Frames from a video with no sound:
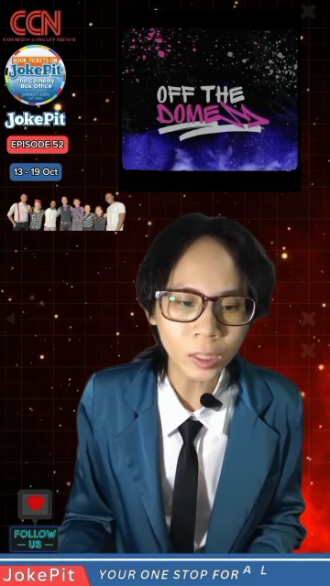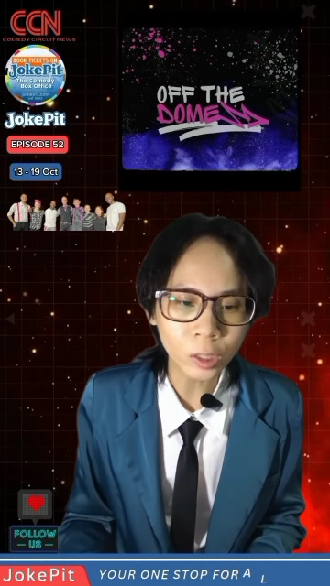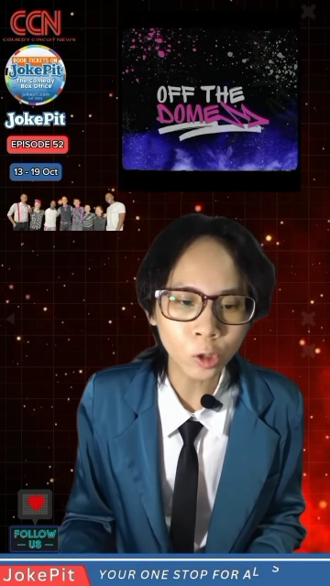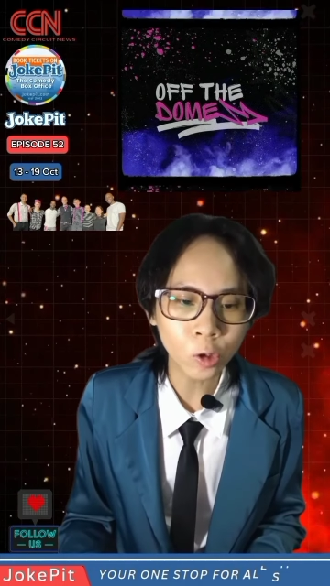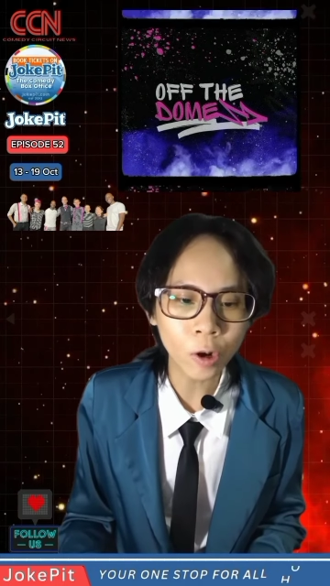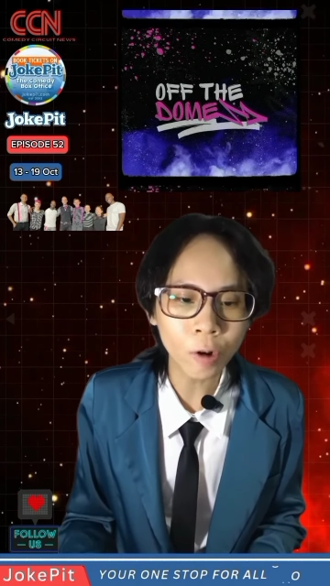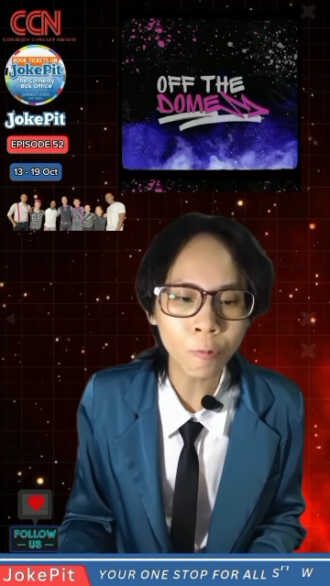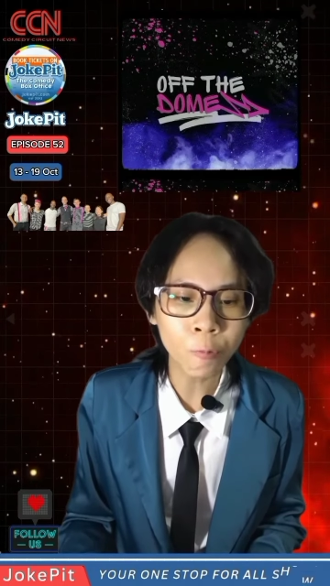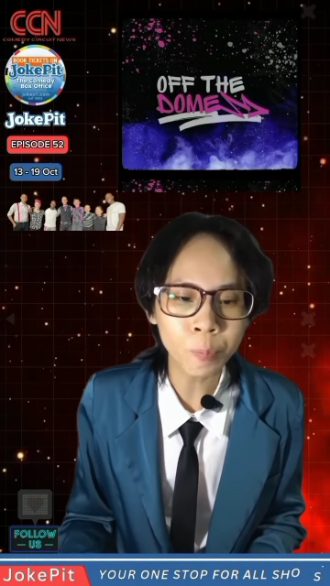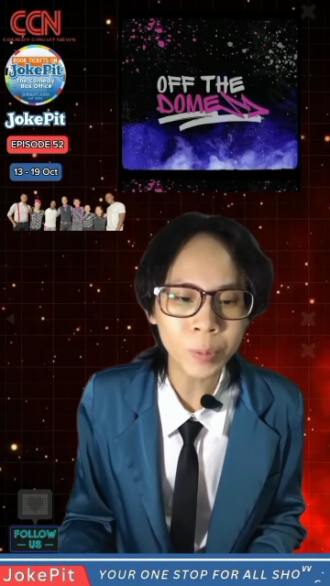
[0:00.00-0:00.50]

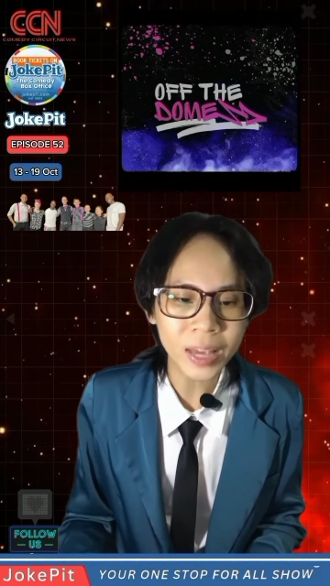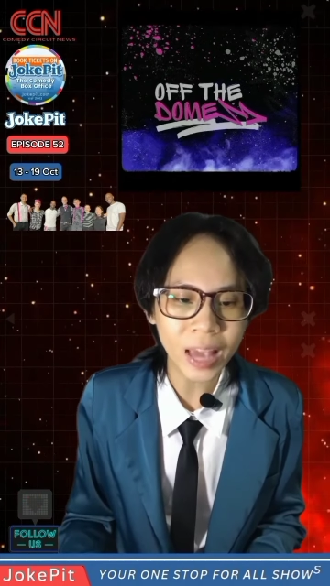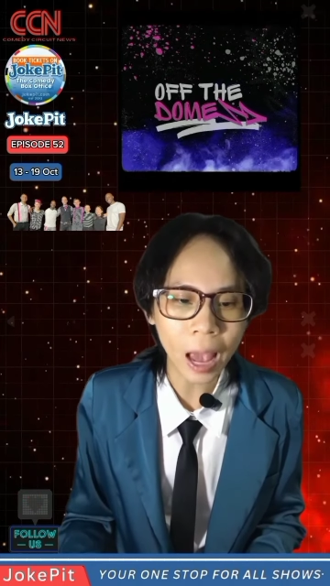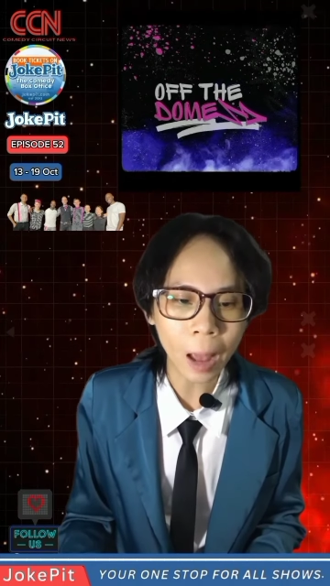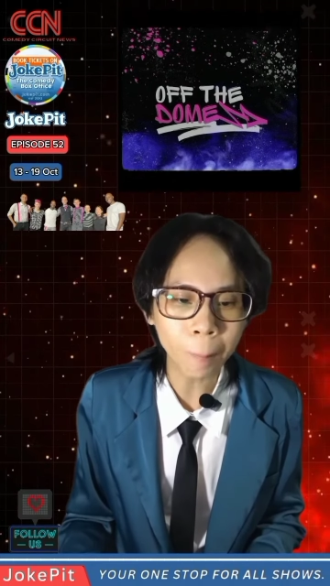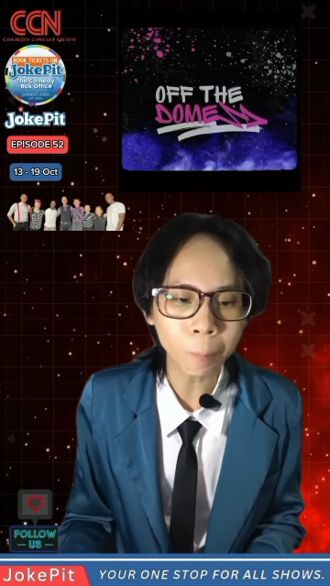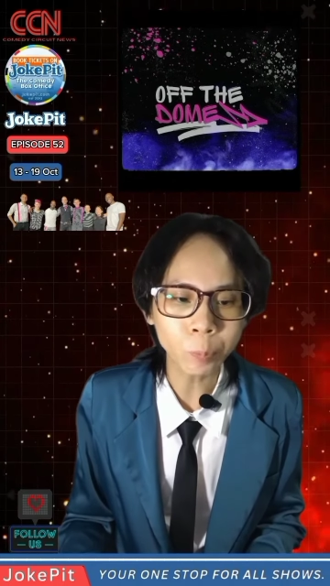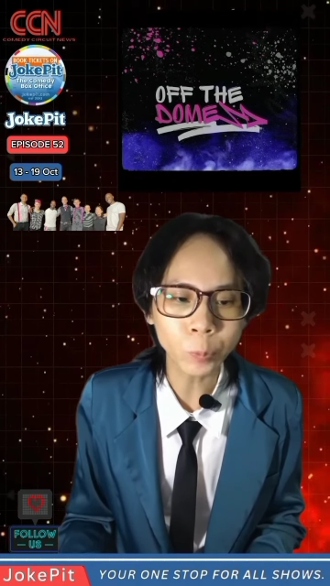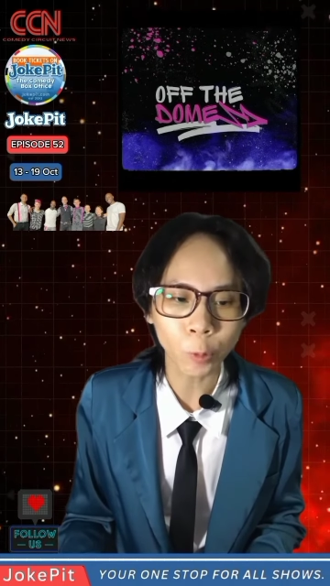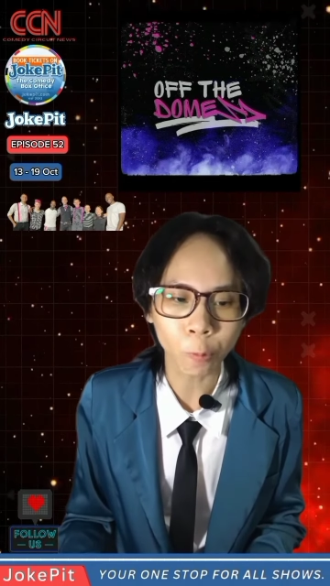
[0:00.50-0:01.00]
12
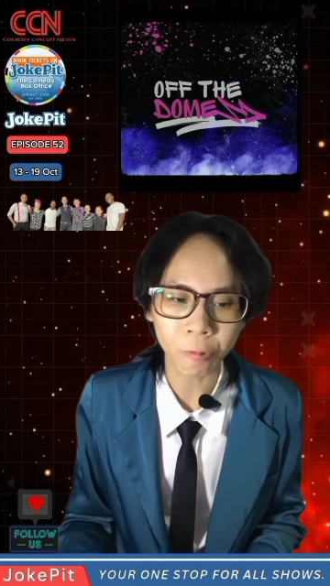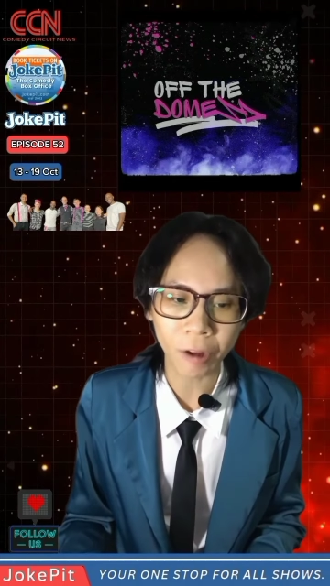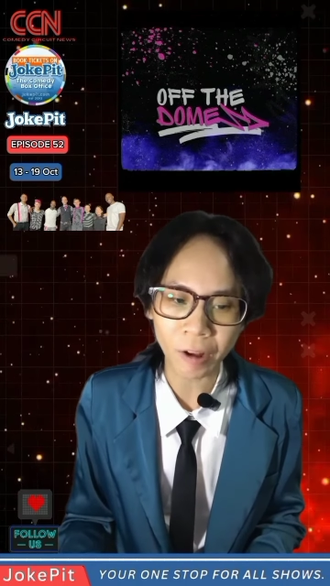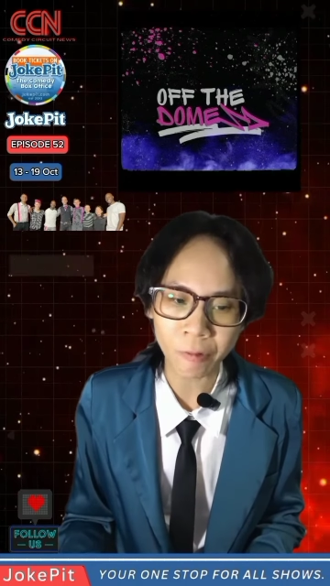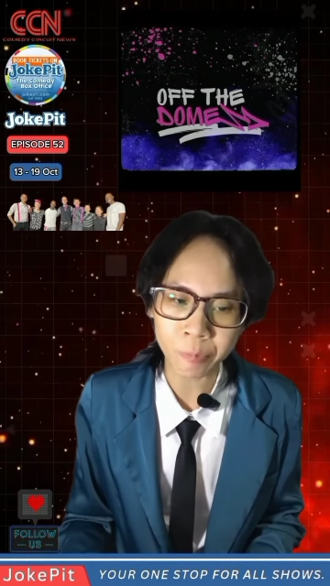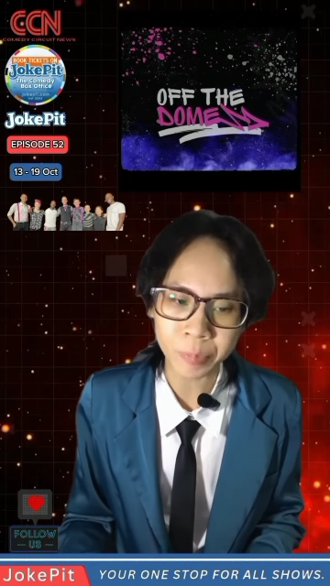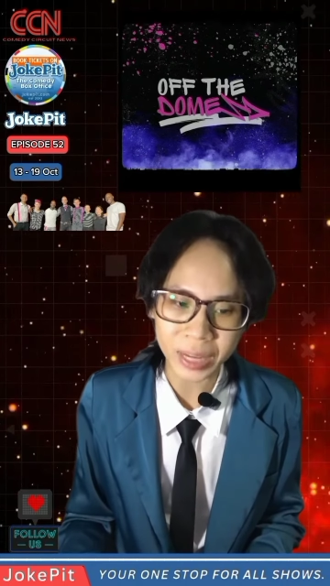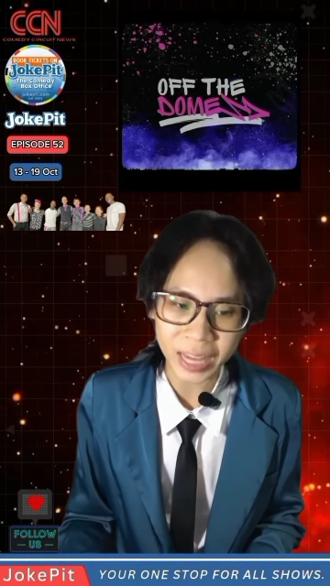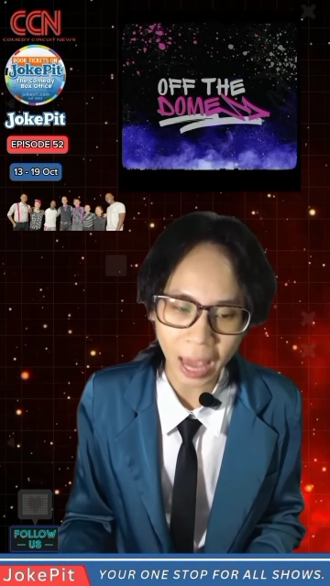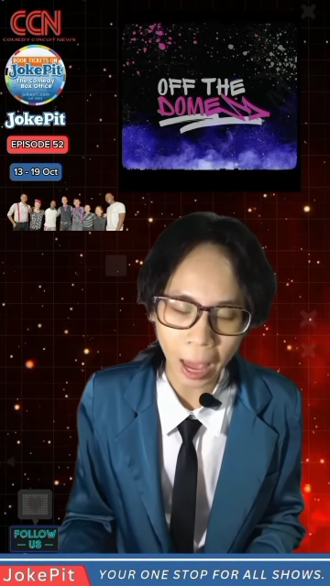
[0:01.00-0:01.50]
PM to
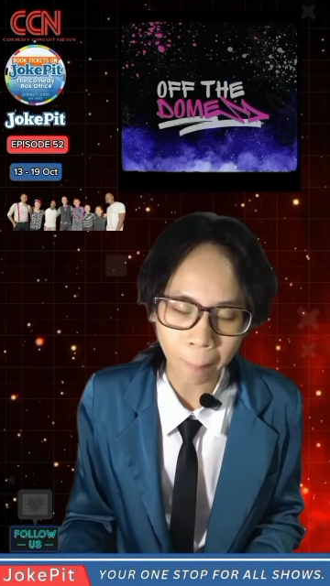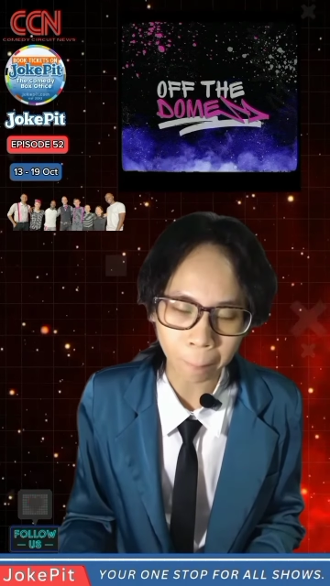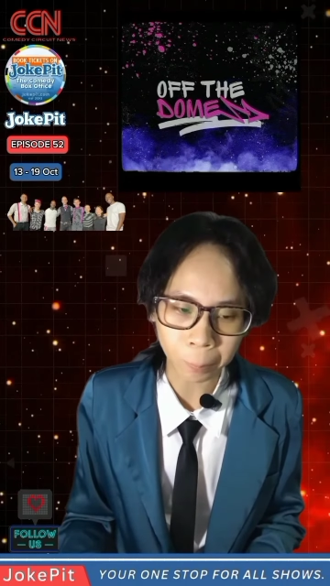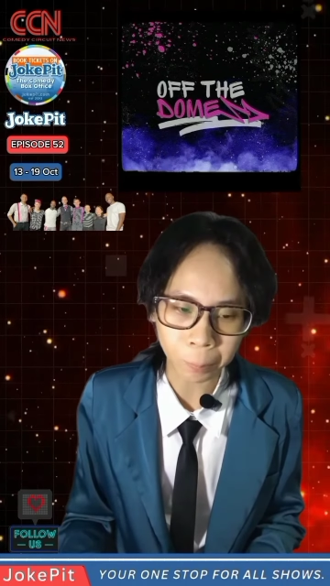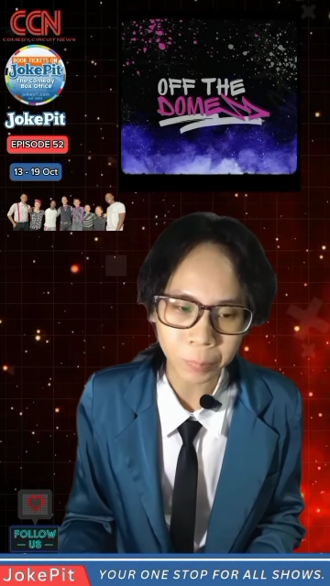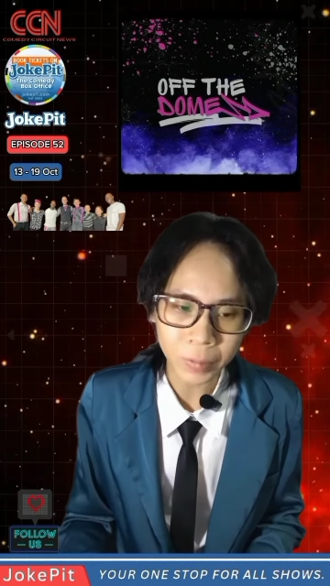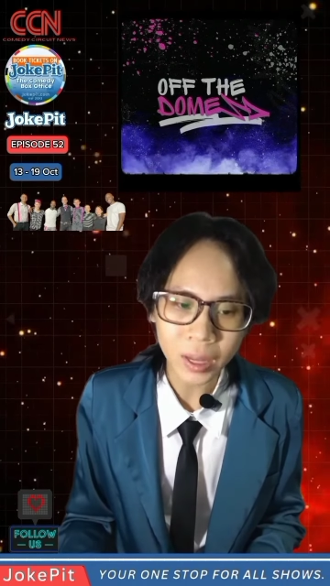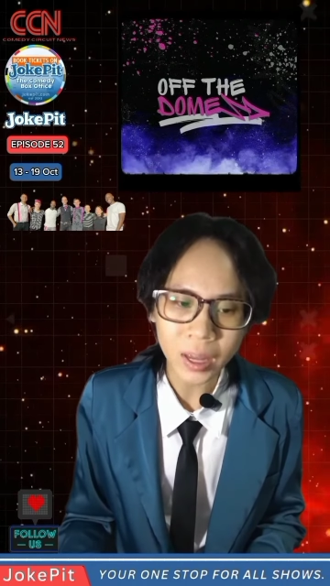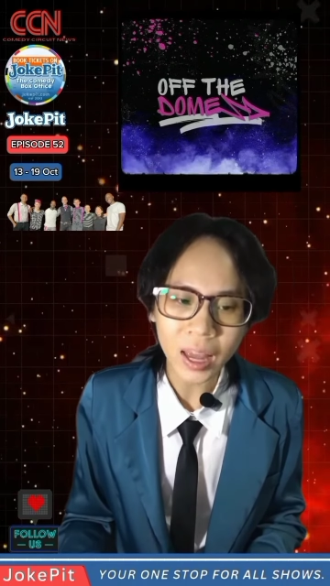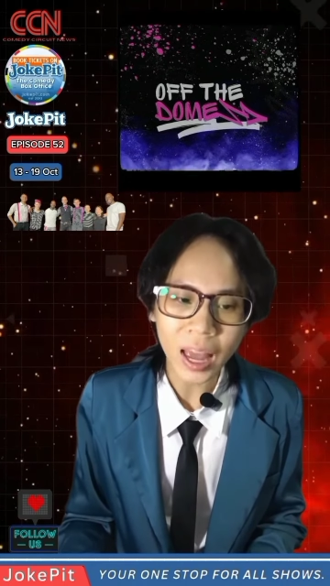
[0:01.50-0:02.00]
5 PM